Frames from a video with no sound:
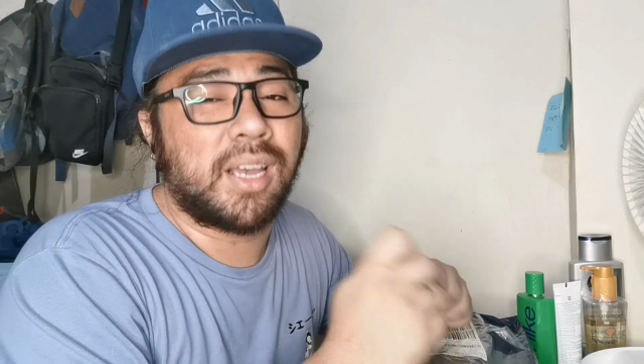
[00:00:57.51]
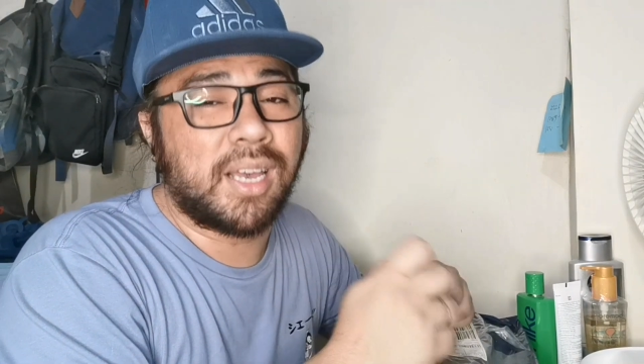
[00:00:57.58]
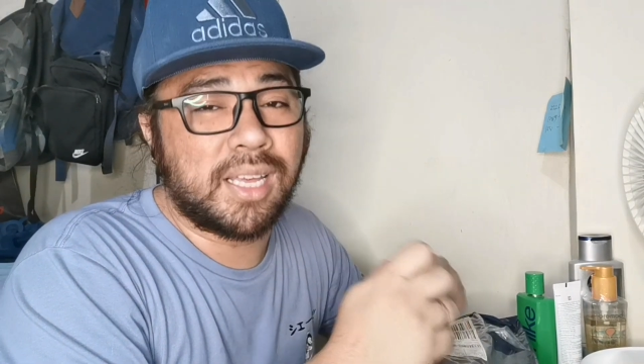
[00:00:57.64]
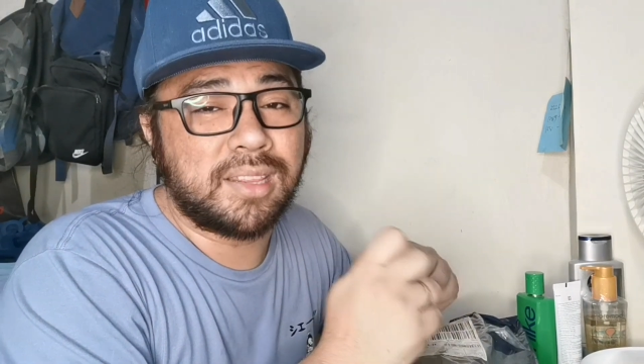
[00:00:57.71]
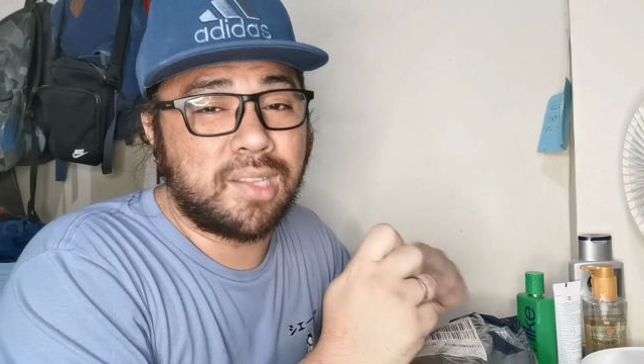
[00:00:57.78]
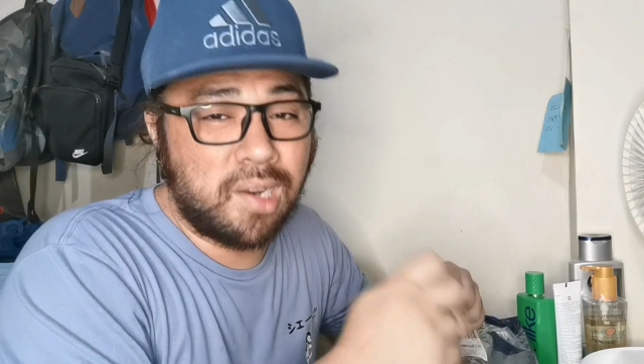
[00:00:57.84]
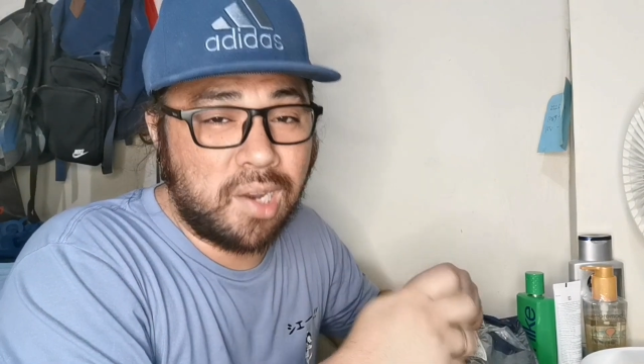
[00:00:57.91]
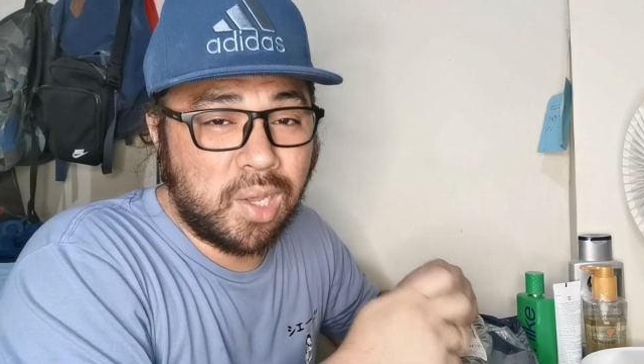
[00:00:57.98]

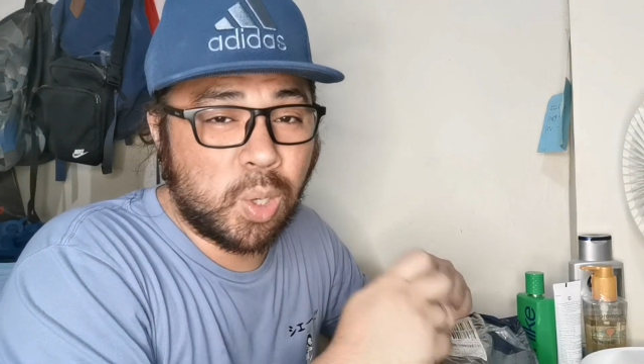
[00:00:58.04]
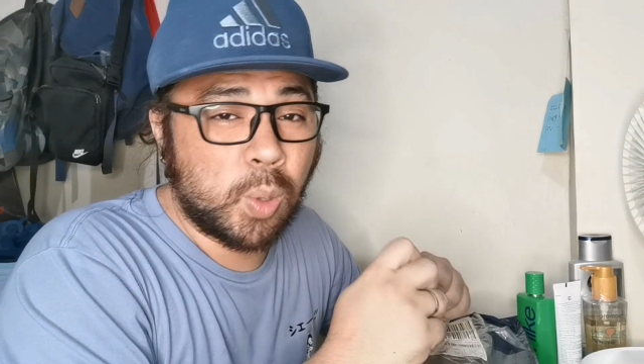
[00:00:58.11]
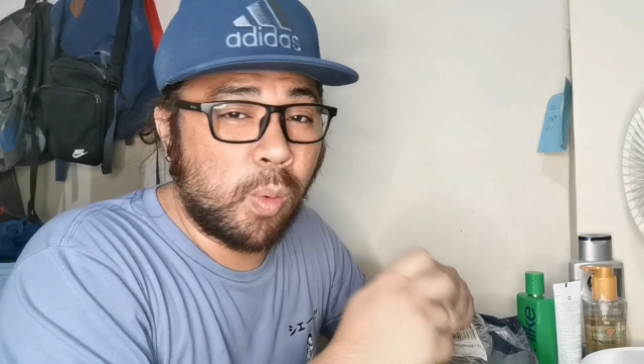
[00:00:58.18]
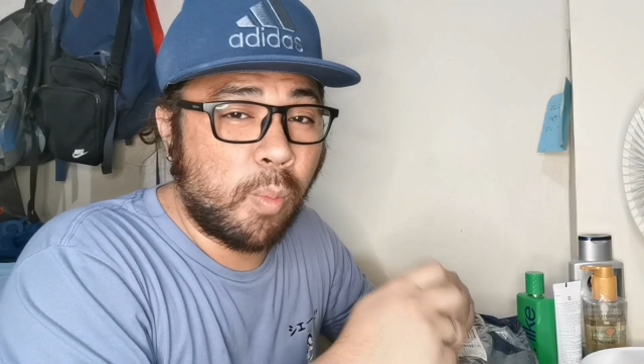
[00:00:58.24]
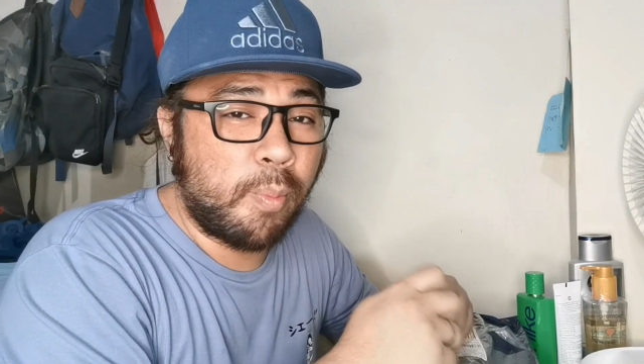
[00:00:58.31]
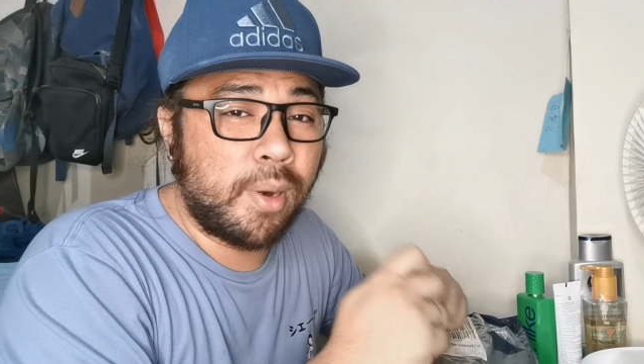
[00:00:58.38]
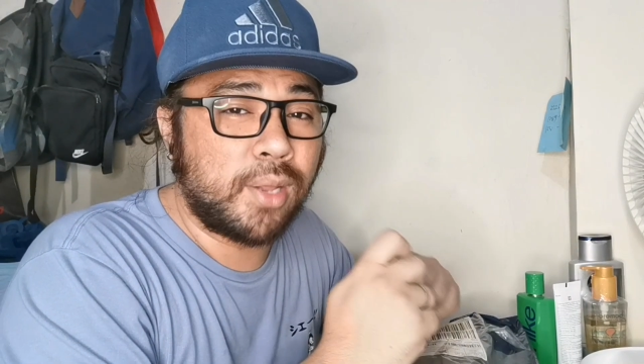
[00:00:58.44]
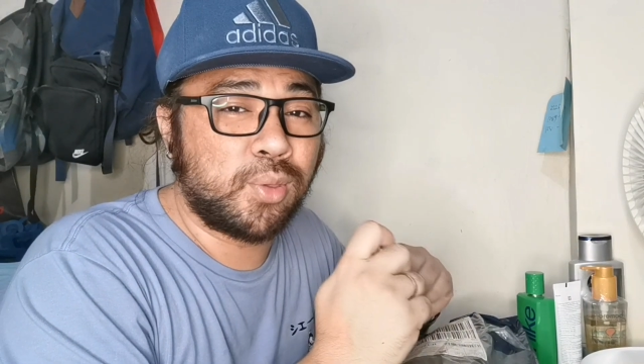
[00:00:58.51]
na delete
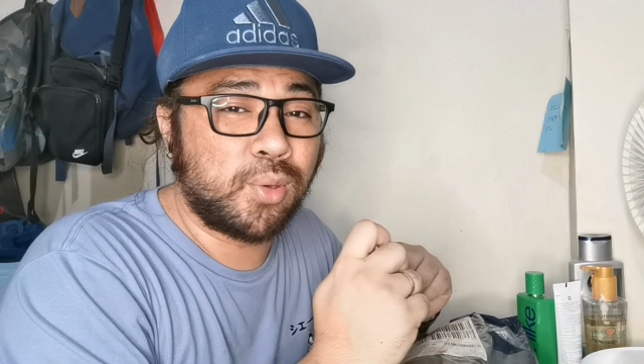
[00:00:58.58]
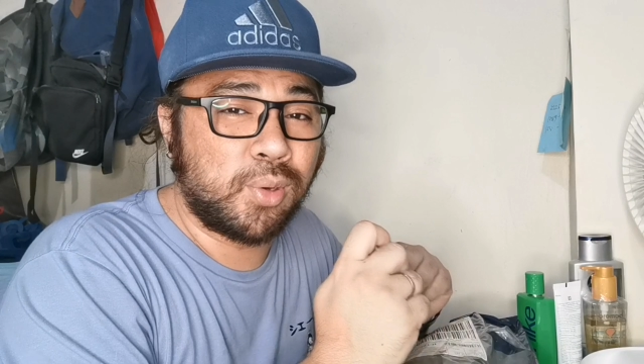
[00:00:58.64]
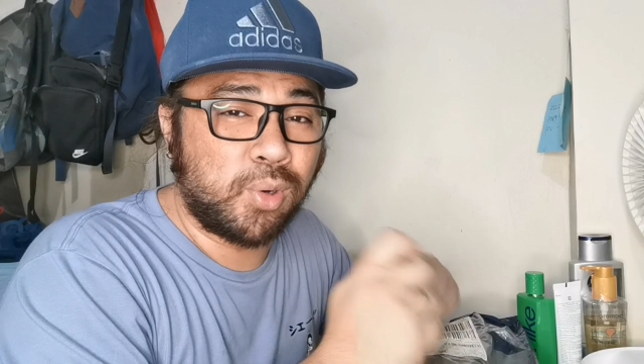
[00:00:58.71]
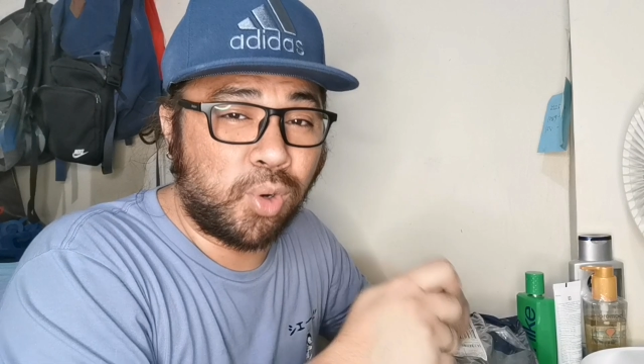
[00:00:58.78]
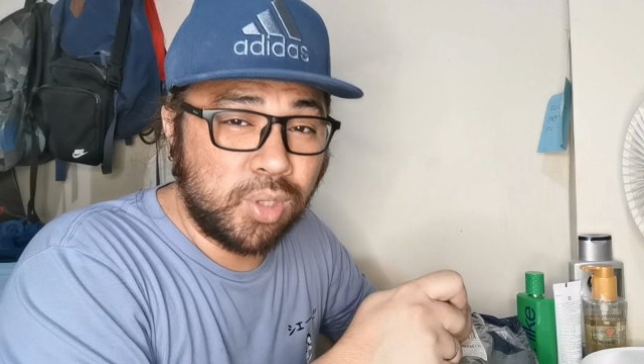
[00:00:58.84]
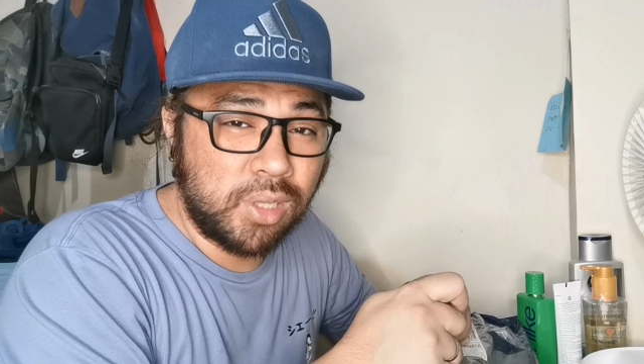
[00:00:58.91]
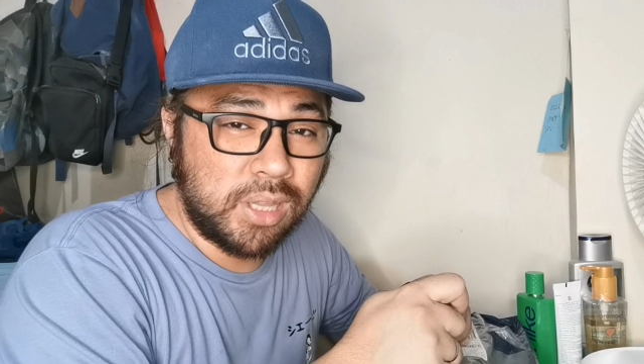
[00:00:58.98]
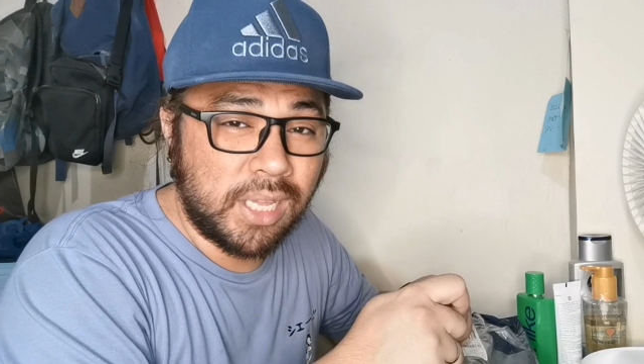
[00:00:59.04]
ko palit
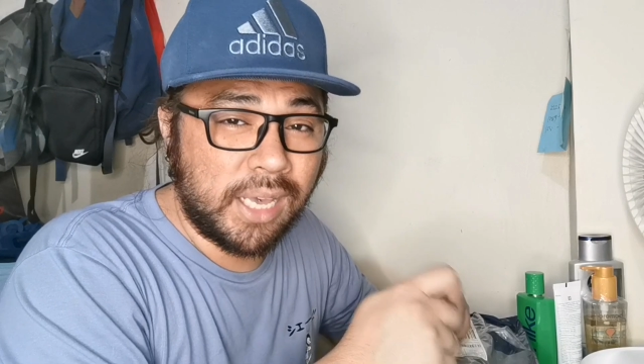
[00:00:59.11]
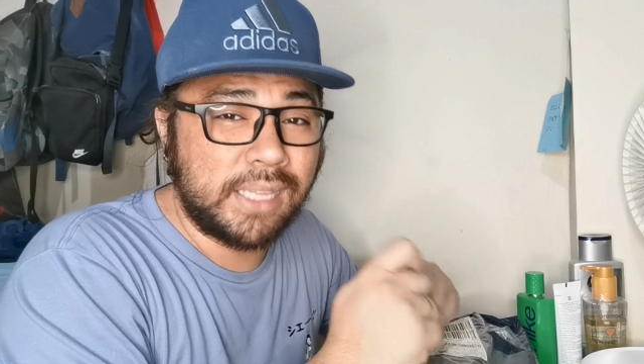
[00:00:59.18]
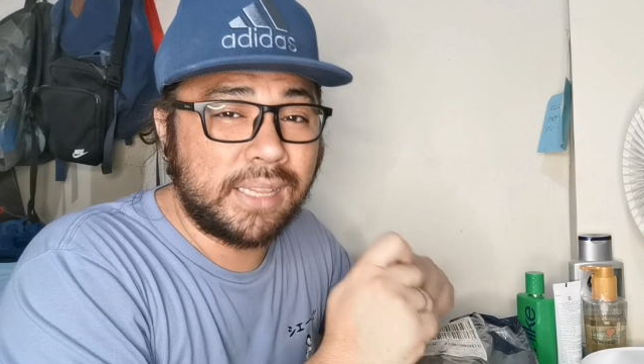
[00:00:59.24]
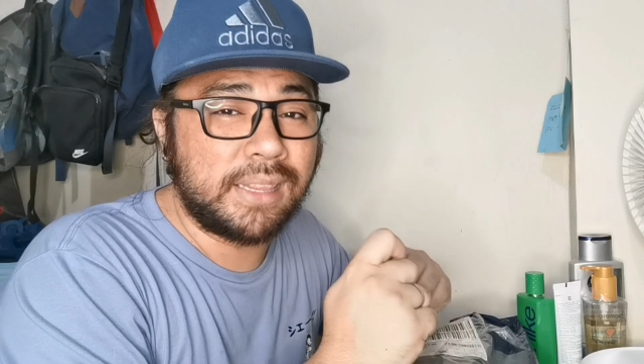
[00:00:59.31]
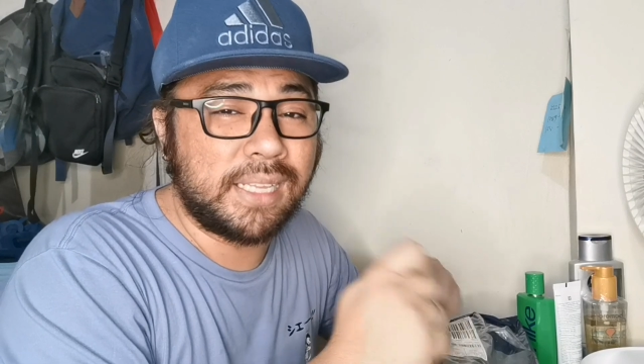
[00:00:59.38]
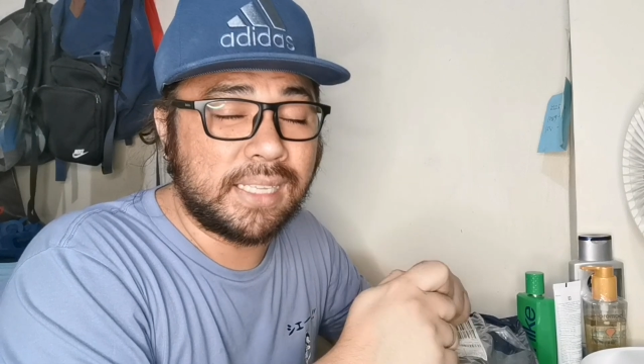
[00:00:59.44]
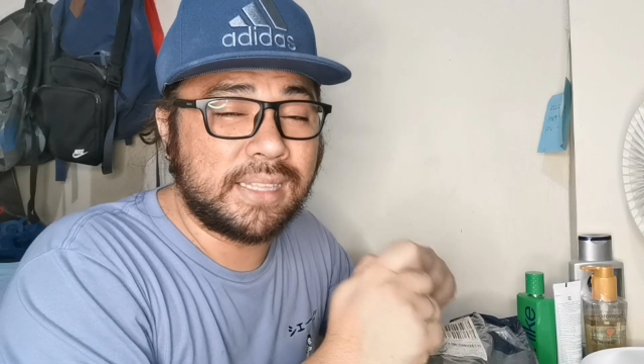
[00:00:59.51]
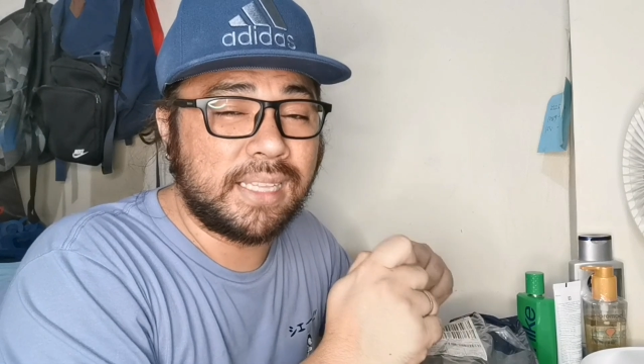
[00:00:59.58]
ng
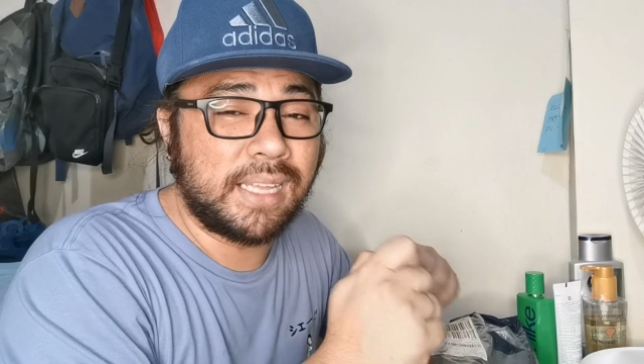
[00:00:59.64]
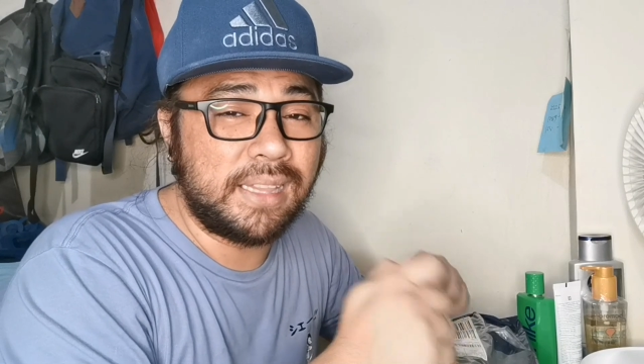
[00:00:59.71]
online not